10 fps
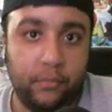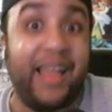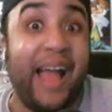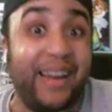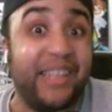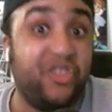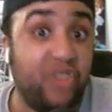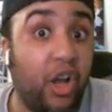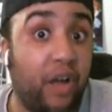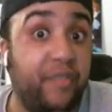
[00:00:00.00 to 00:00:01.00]
That is
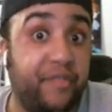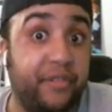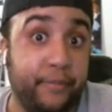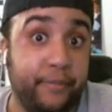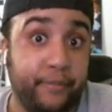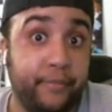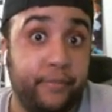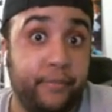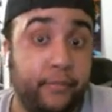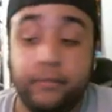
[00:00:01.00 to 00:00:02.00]
tough.
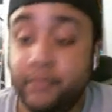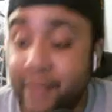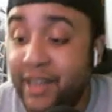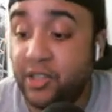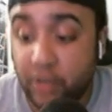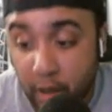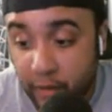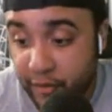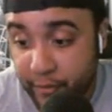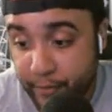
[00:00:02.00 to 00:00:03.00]
That is
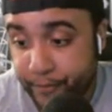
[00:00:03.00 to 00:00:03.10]
tough.